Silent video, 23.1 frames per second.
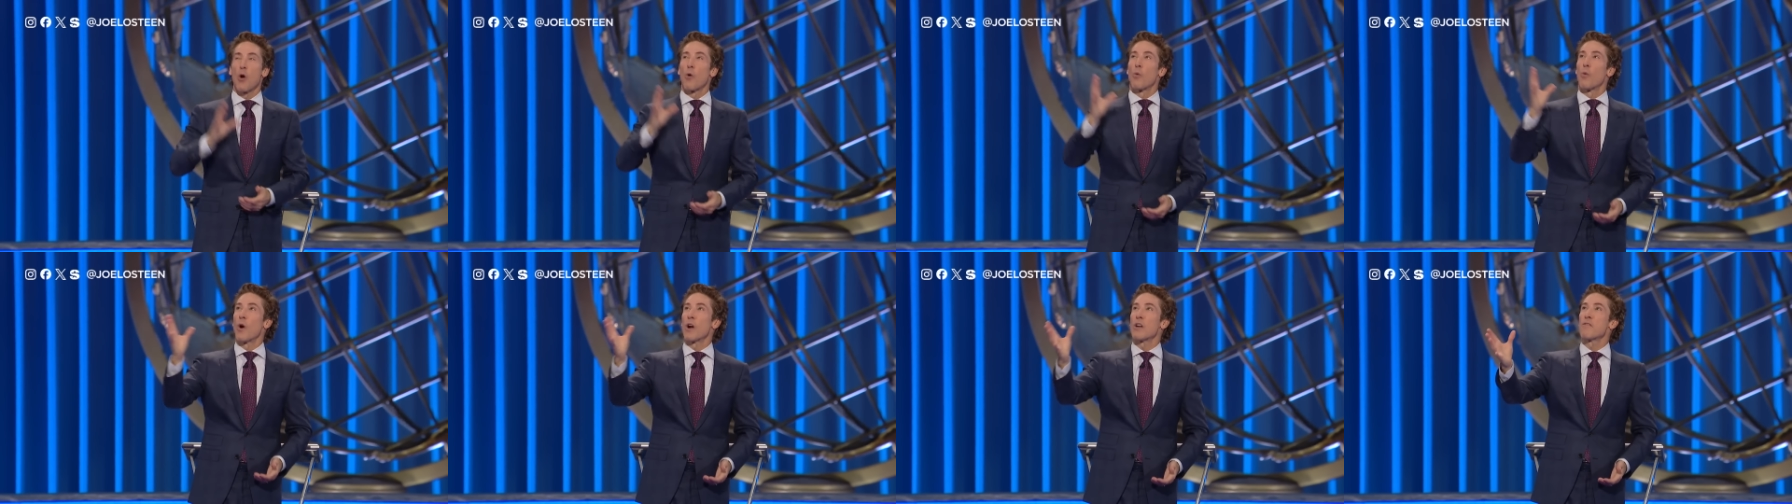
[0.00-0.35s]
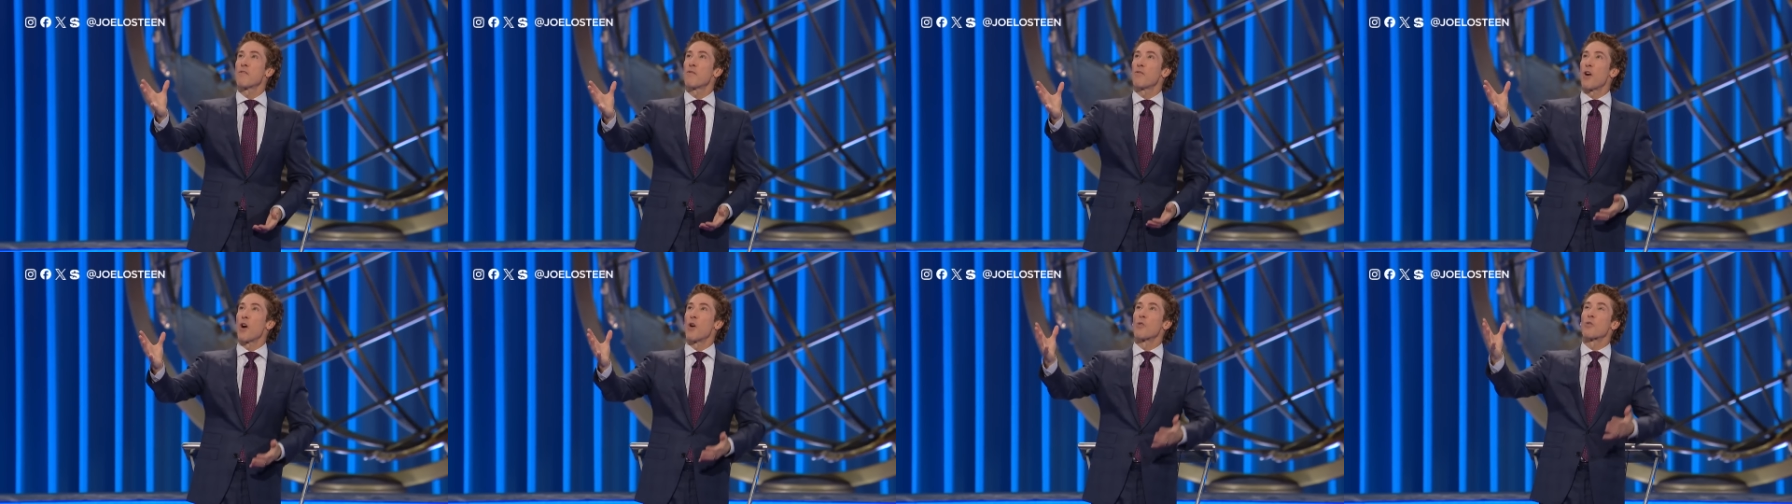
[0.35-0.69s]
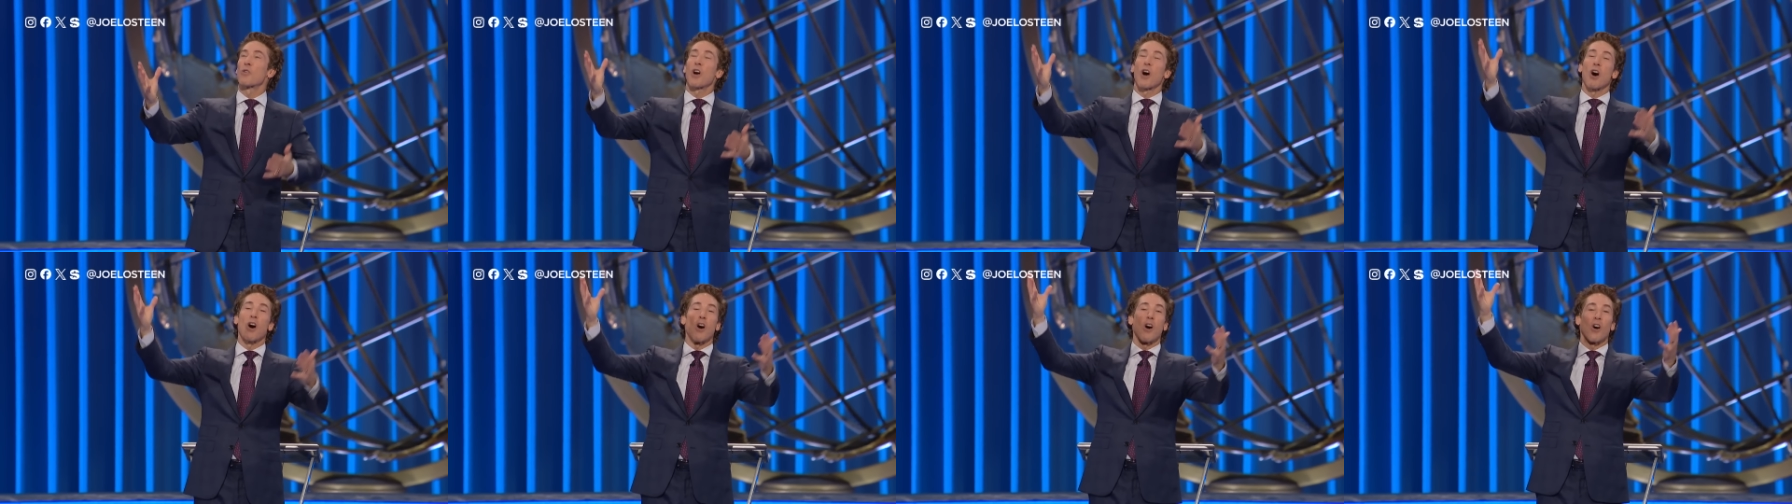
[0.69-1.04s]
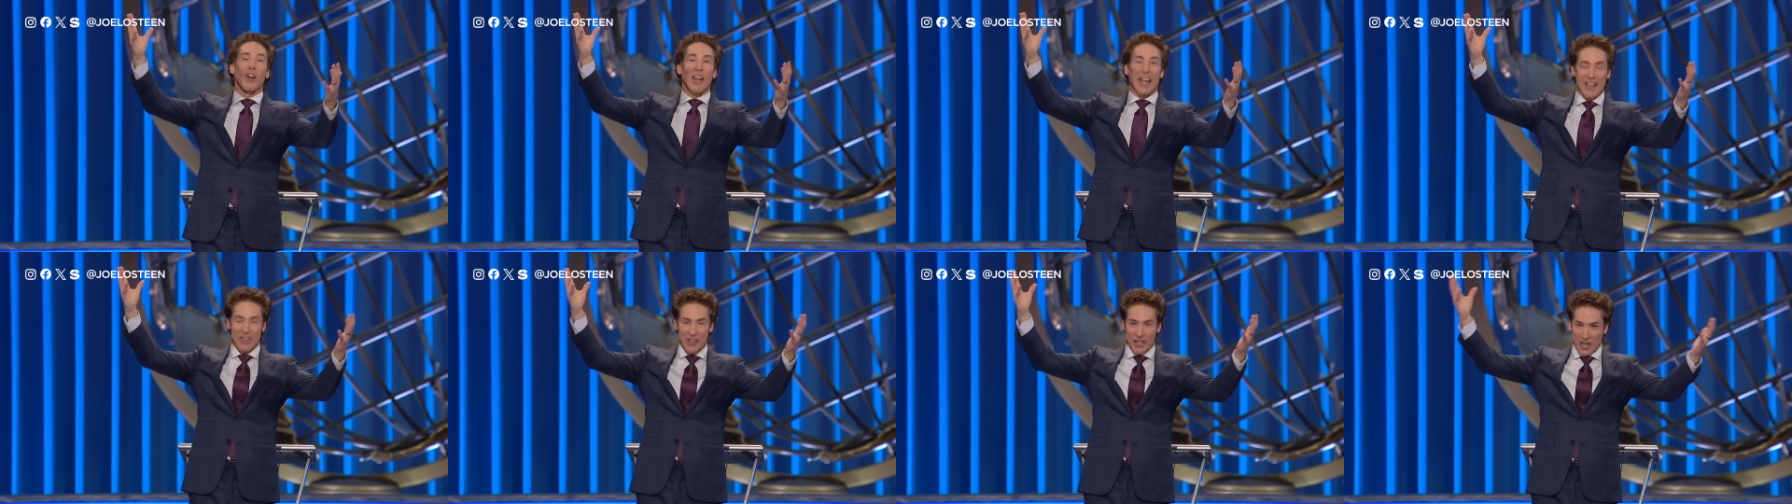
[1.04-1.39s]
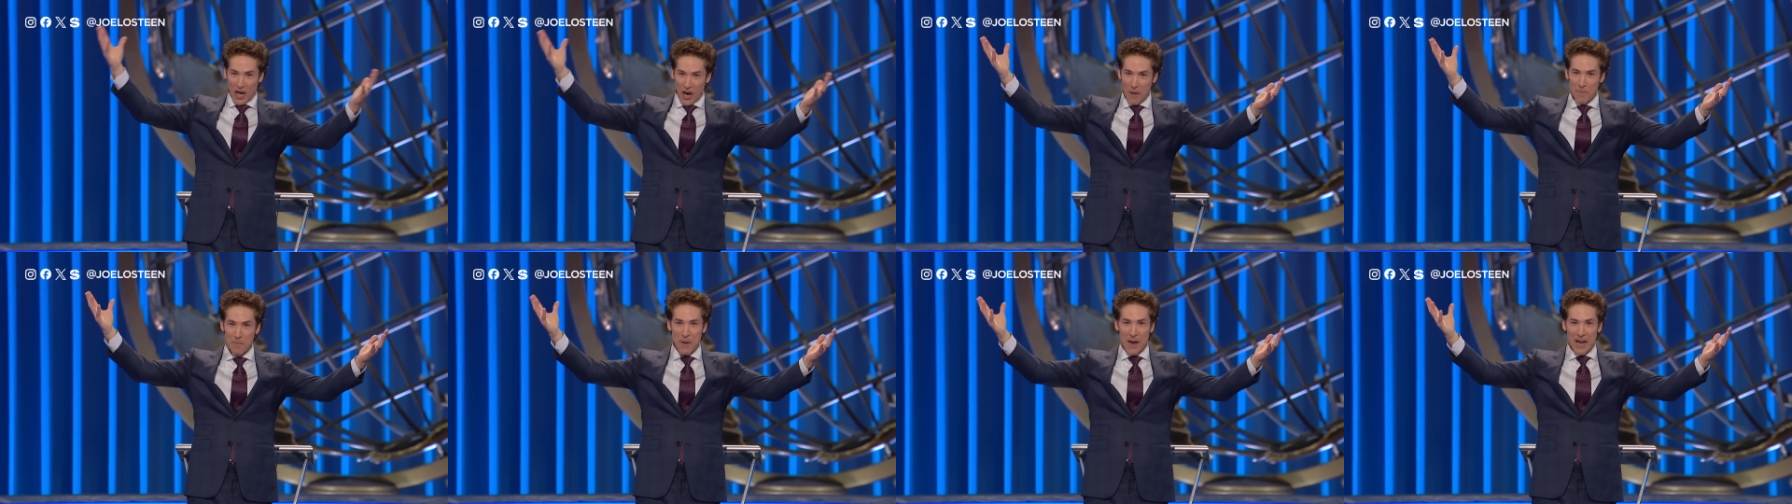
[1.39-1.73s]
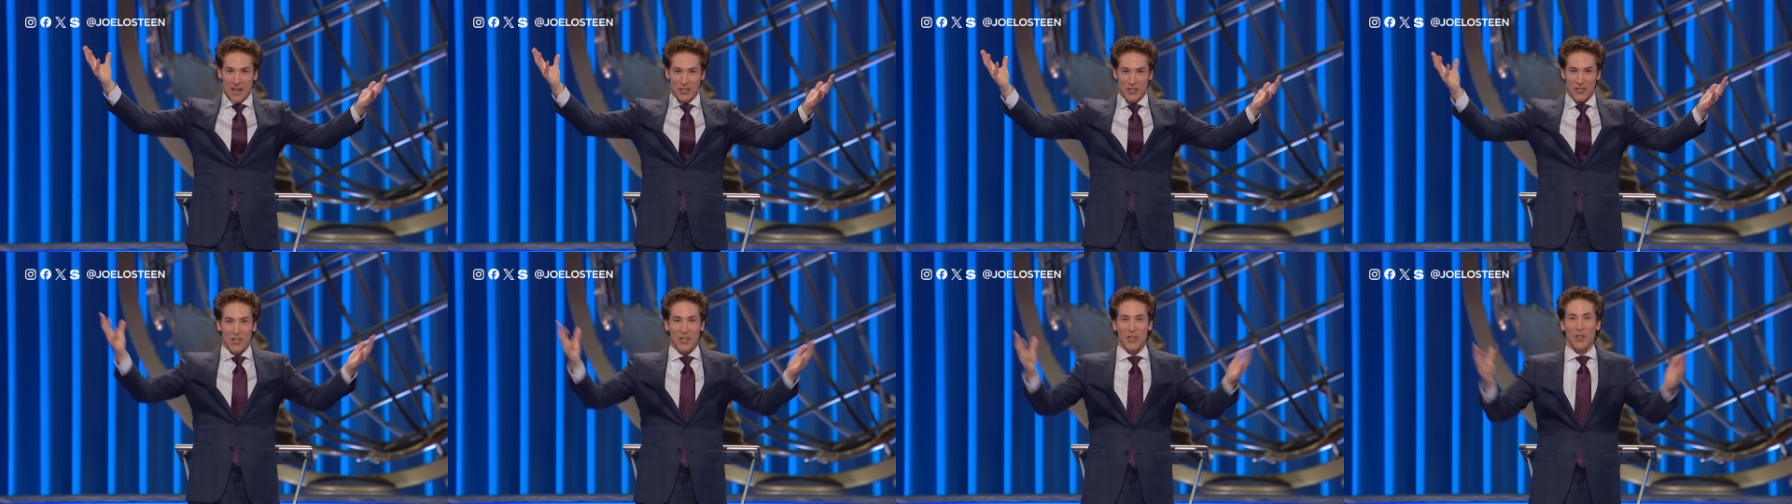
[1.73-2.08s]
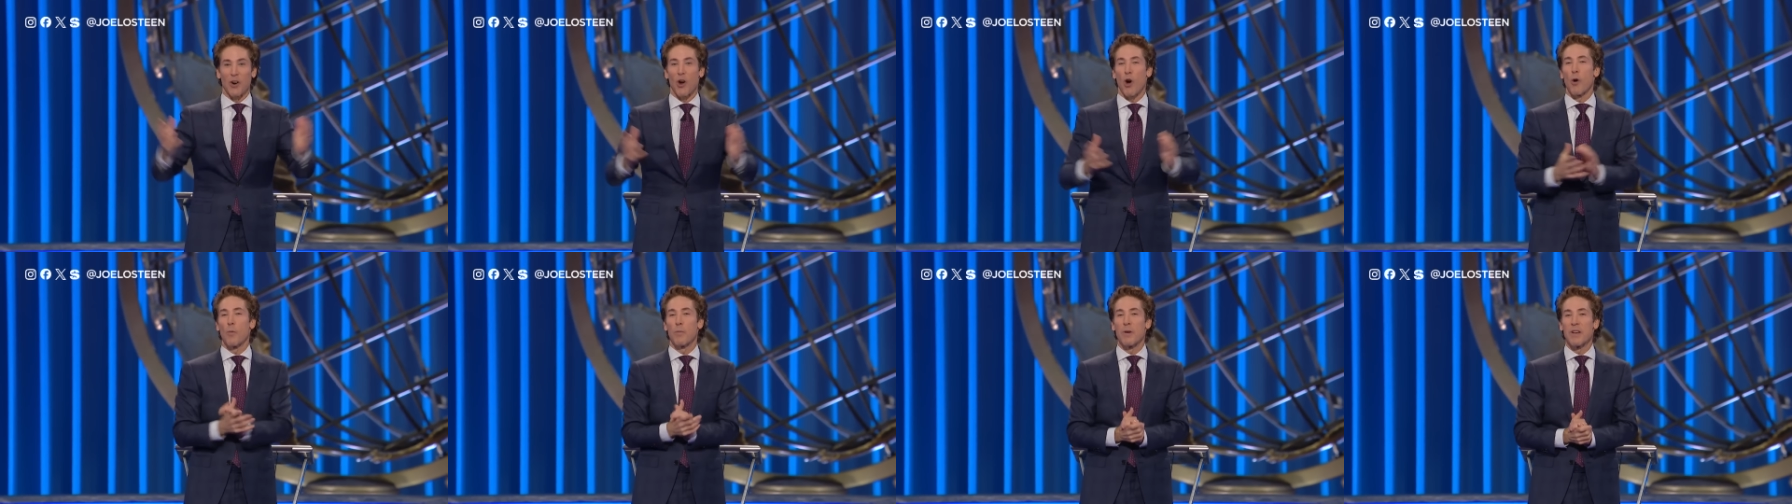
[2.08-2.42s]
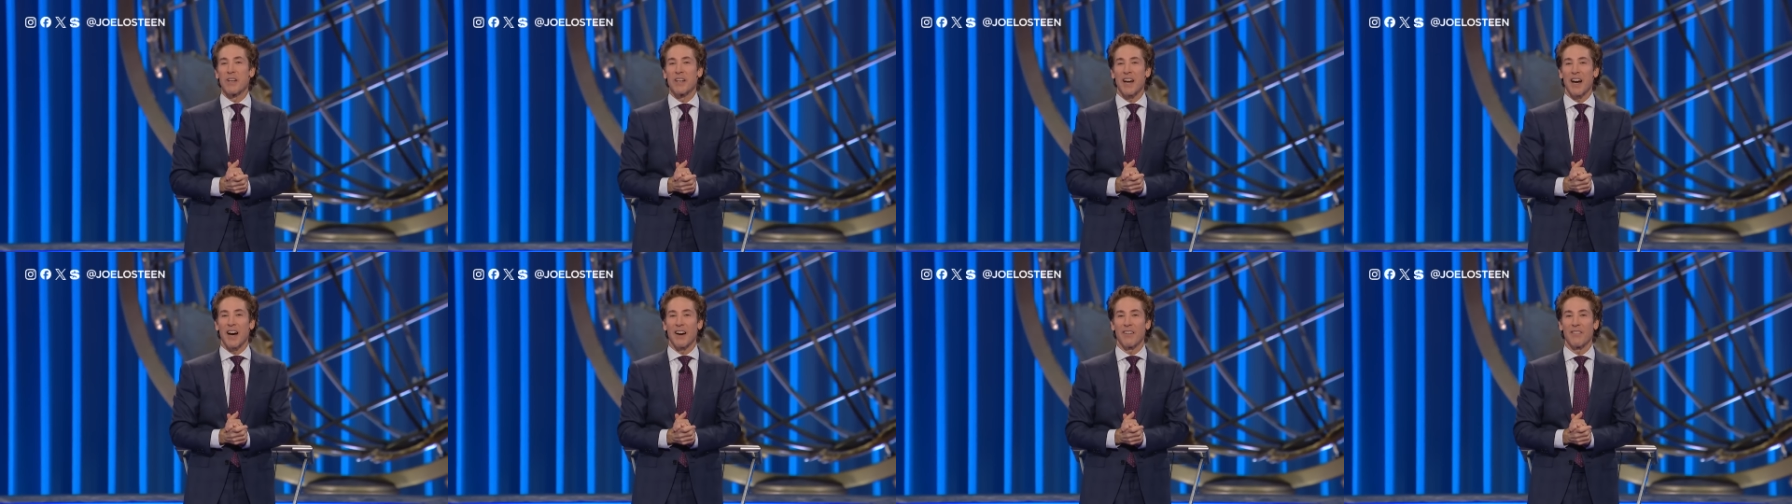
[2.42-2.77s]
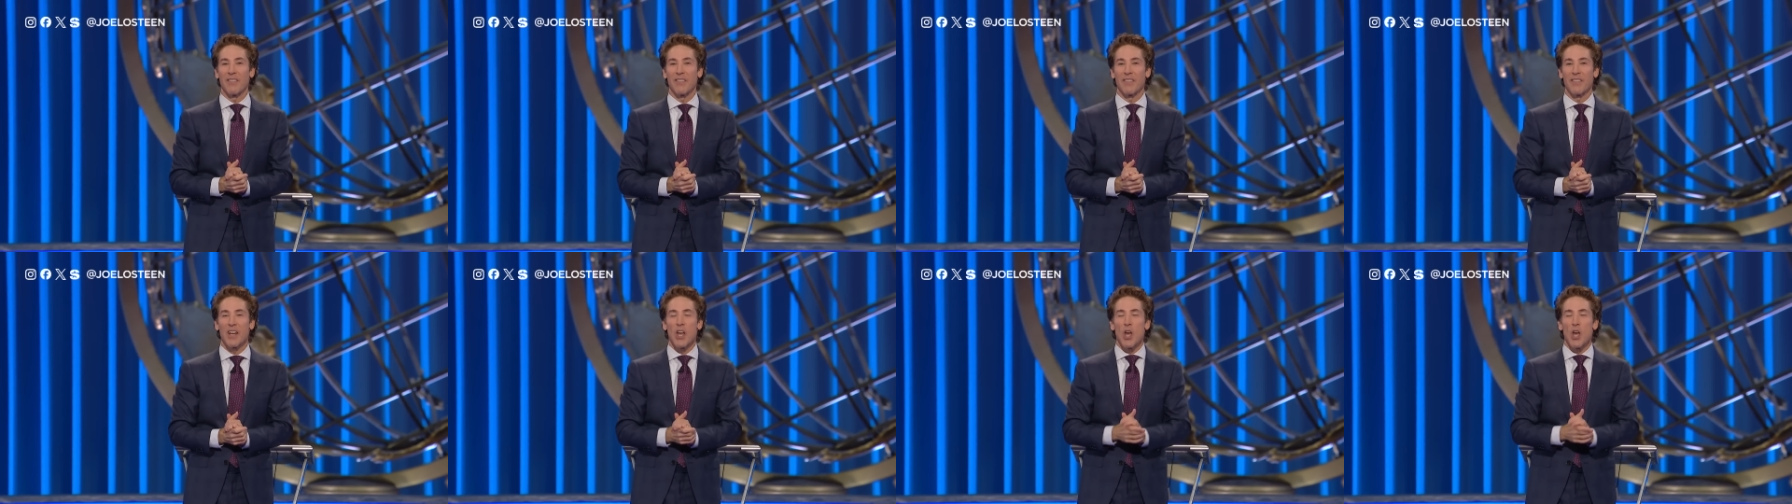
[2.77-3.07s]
One phone call and the compact center opened up.